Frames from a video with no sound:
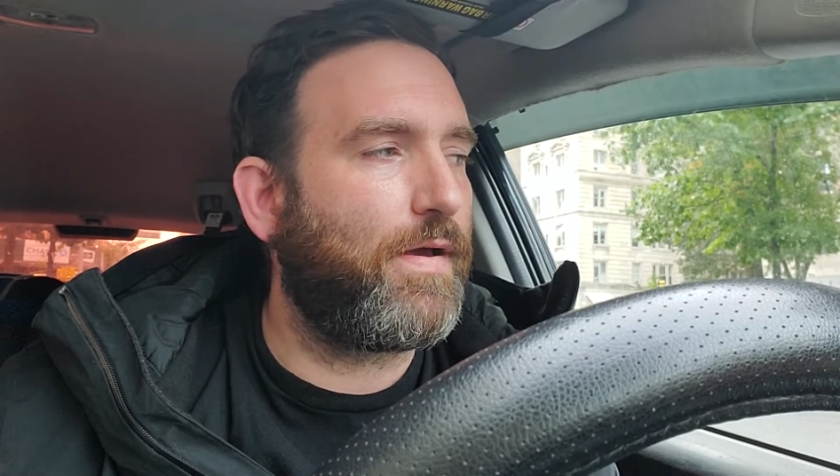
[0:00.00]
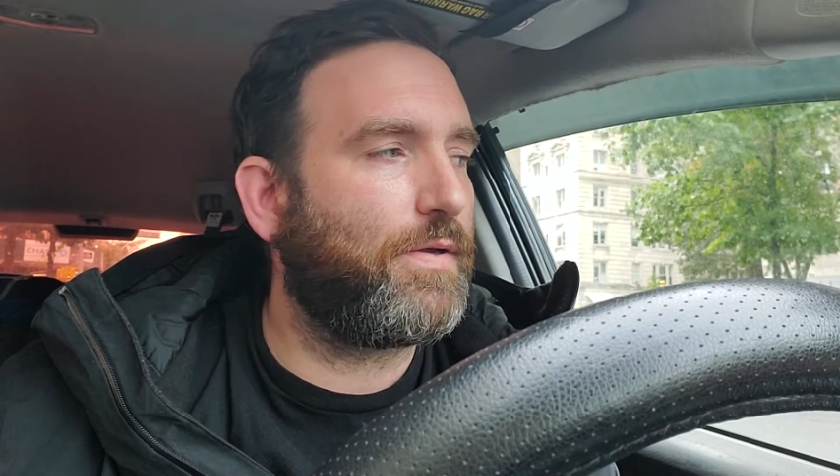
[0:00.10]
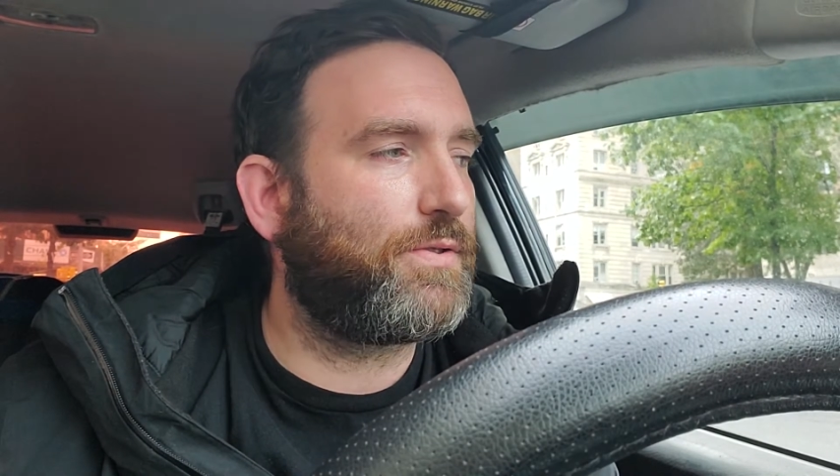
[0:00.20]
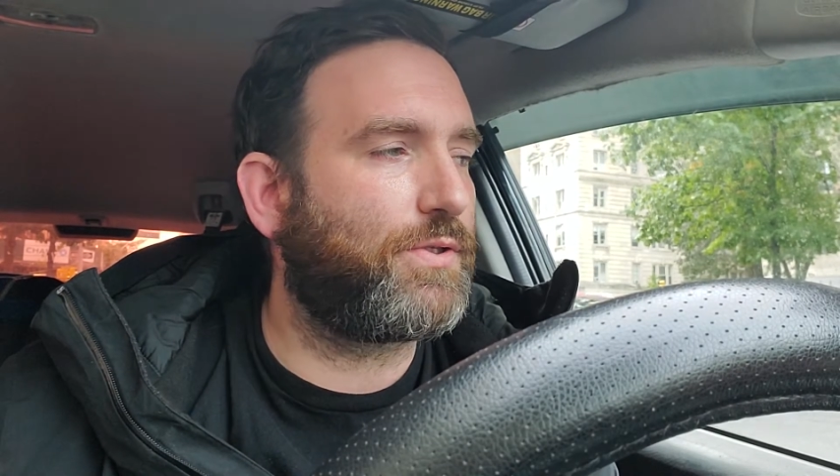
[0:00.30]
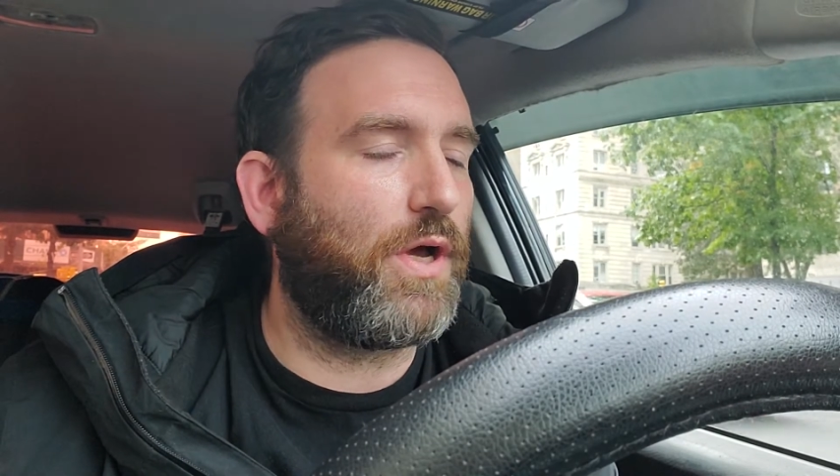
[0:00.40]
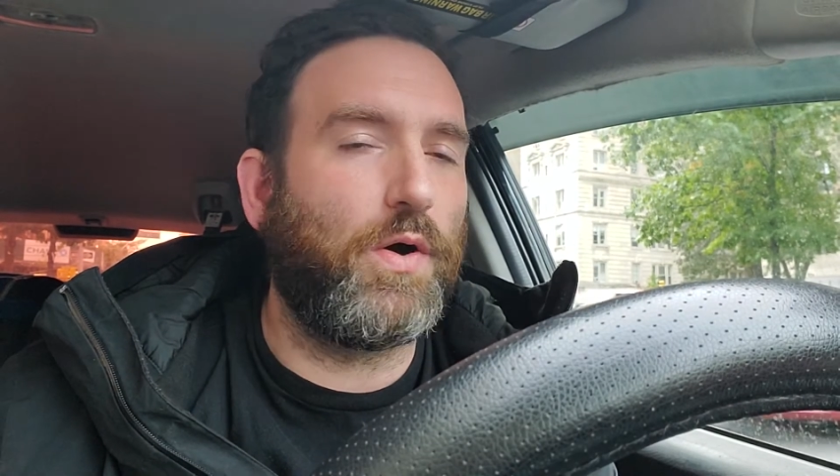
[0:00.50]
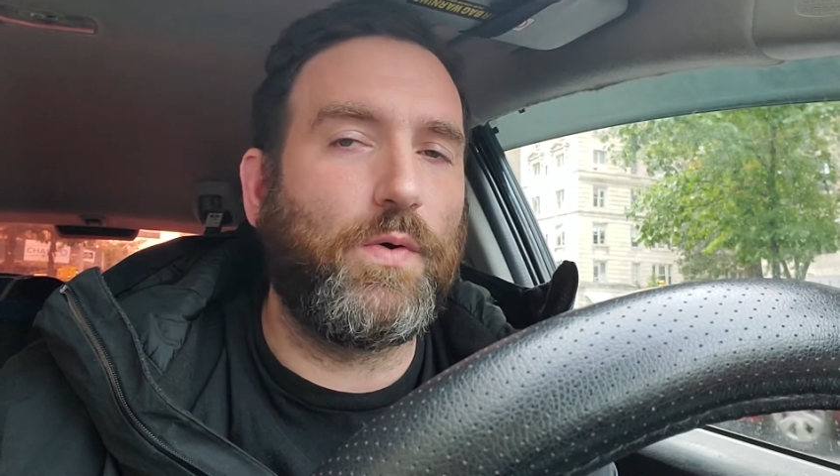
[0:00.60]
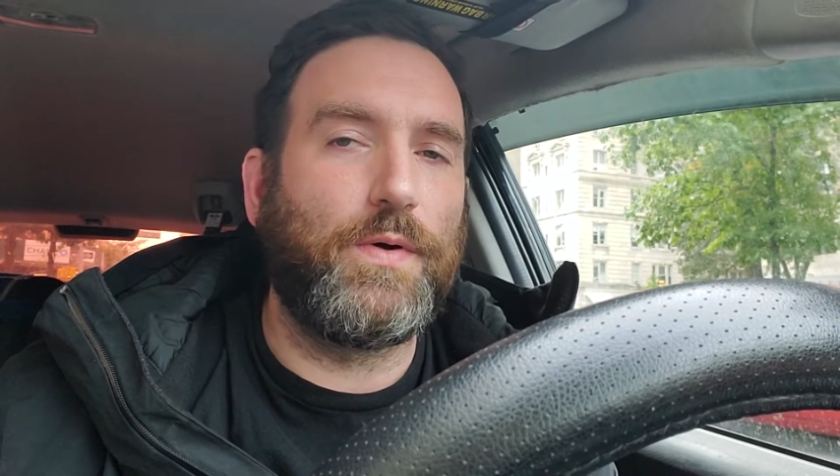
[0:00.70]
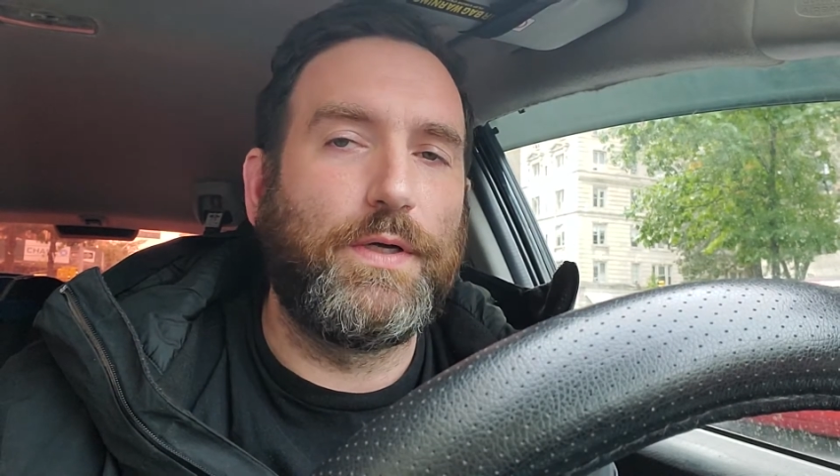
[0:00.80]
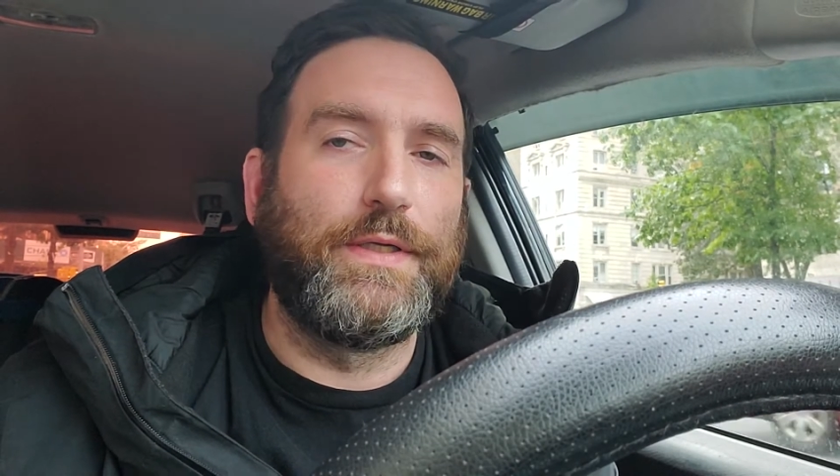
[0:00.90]

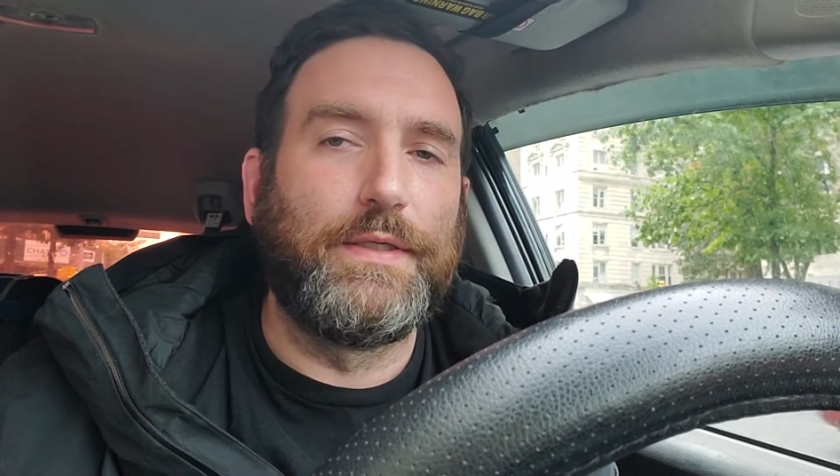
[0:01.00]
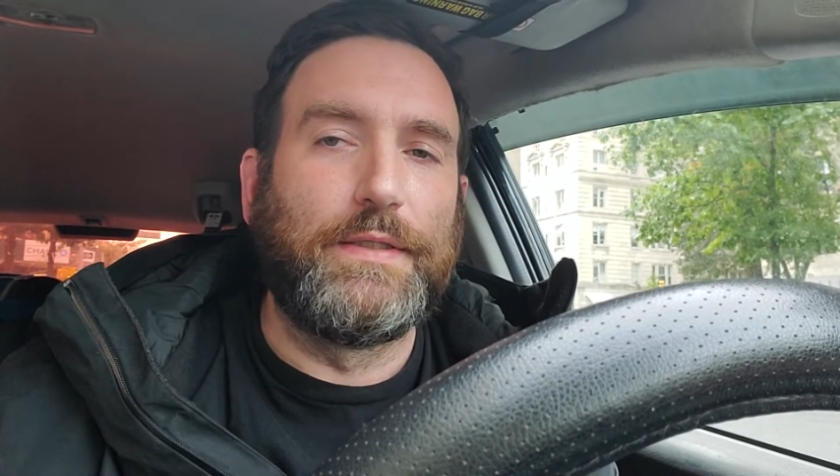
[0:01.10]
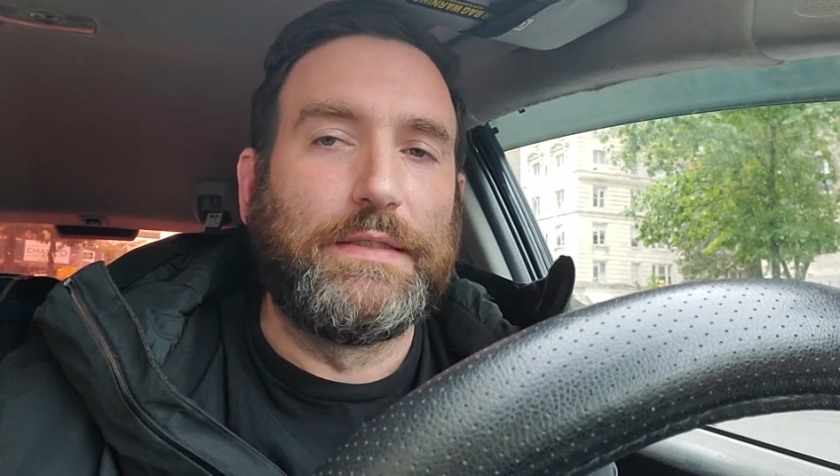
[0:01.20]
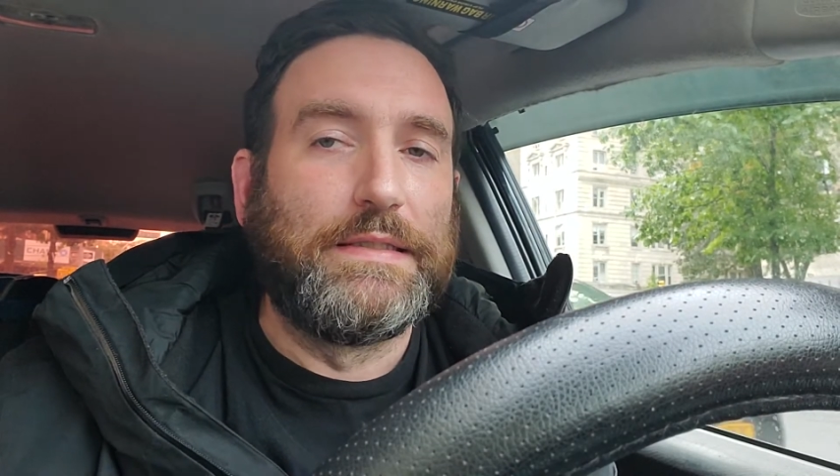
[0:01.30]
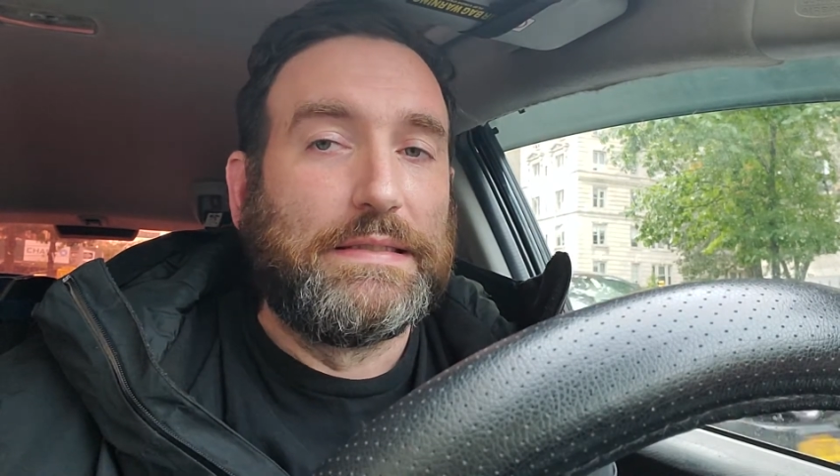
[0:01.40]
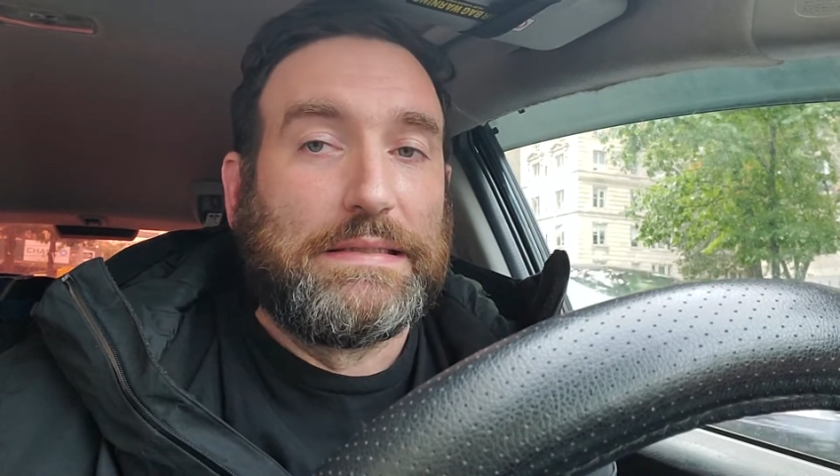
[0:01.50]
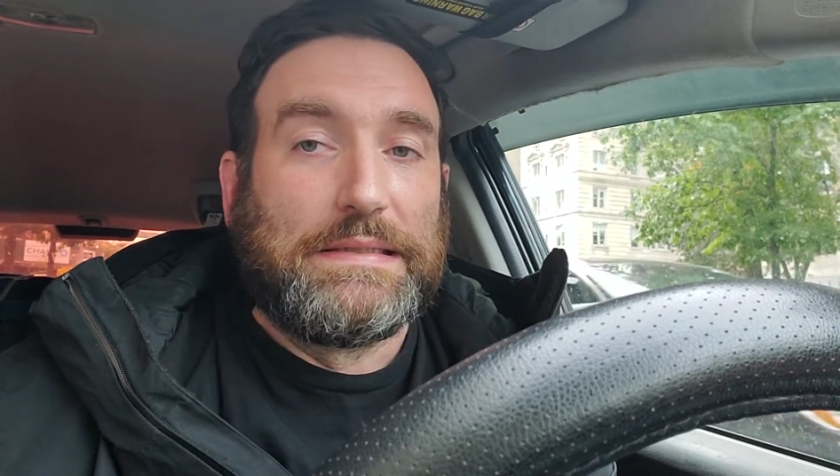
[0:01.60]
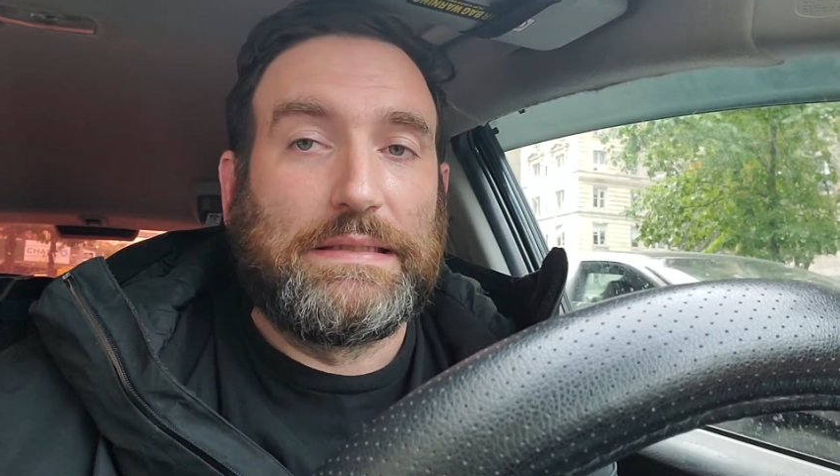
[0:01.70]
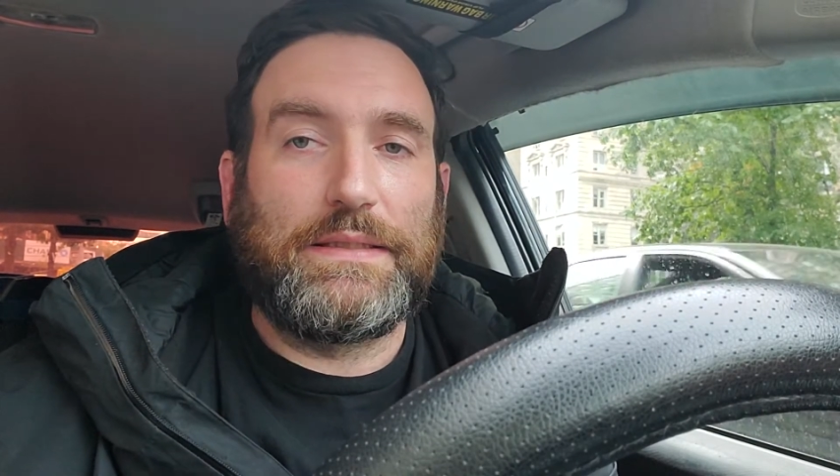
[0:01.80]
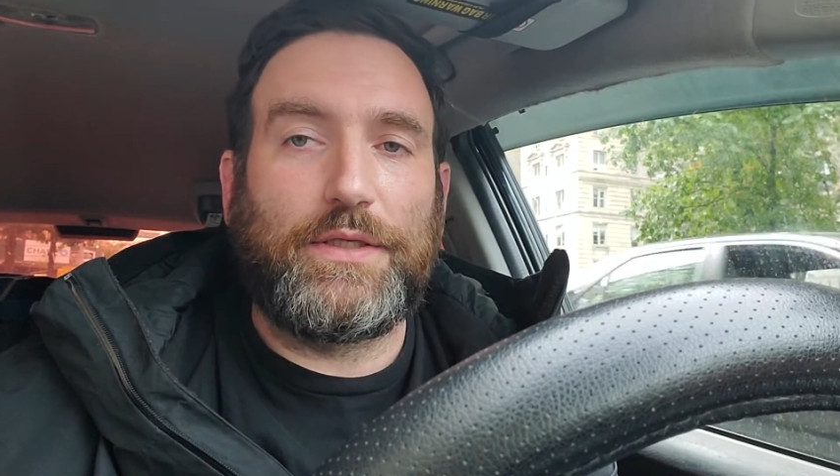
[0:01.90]
So,
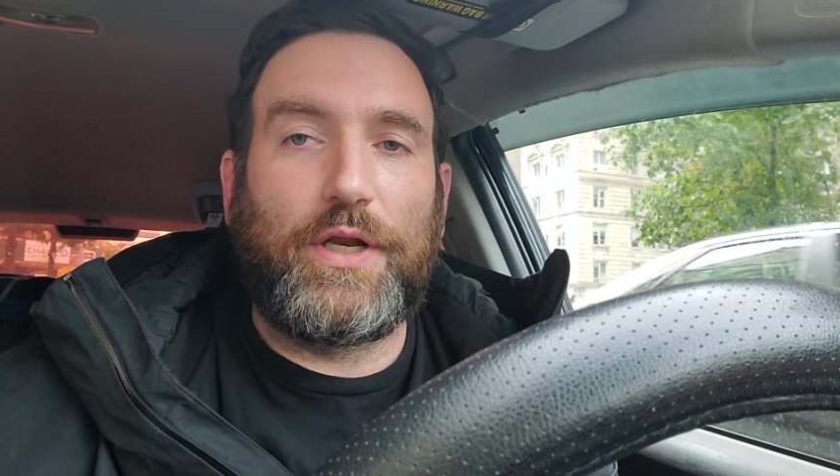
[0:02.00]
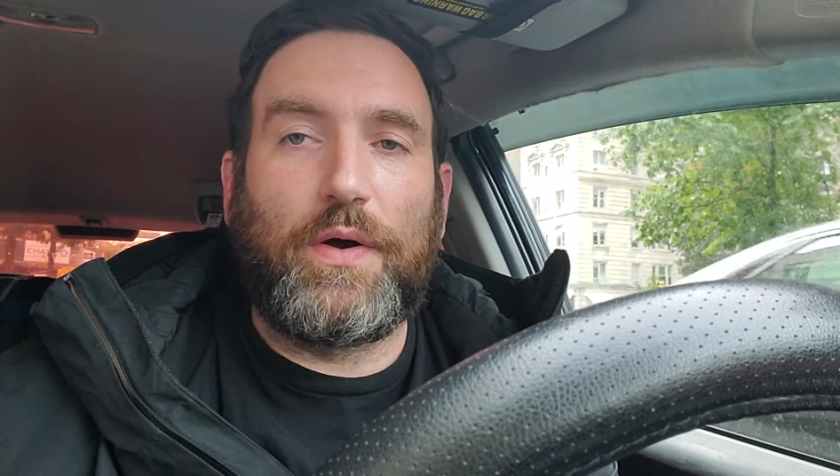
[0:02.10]
you